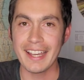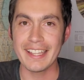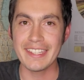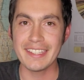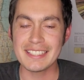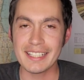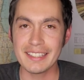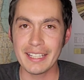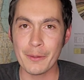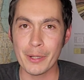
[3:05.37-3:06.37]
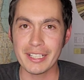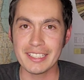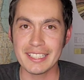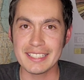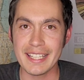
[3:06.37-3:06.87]
And then the second thing I wanted
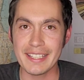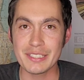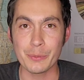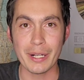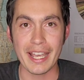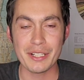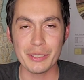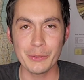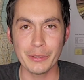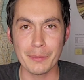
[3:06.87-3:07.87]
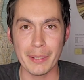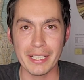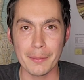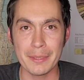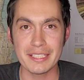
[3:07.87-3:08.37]
to say is we're actually going to
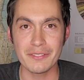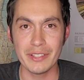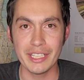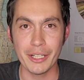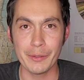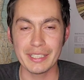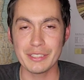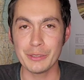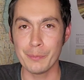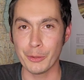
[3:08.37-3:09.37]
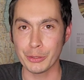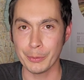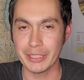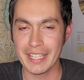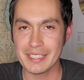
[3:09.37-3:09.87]
break up this video into
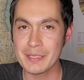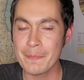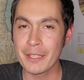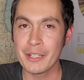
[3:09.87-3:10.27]
multiple days.